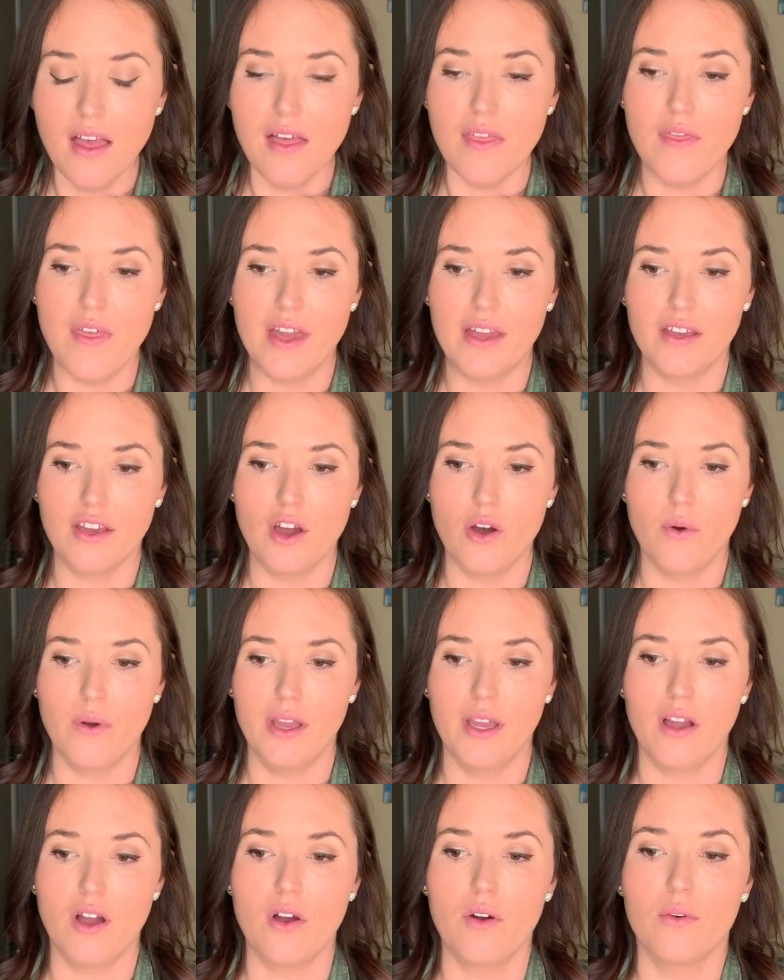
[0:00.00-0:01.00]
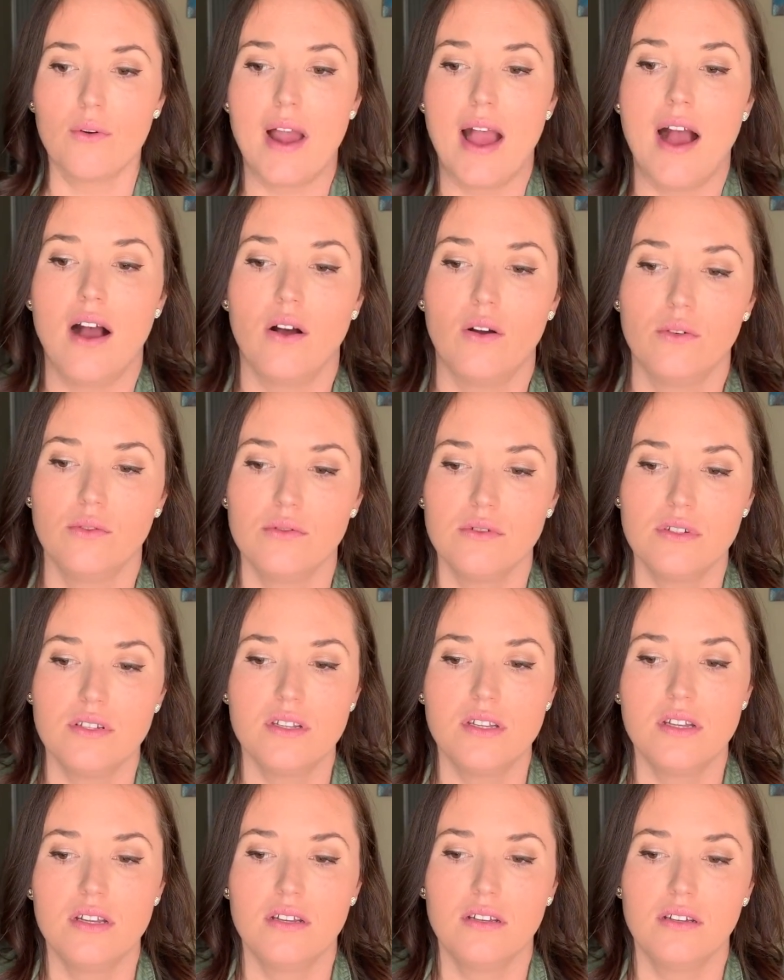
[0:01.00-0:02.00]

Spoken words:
then going around,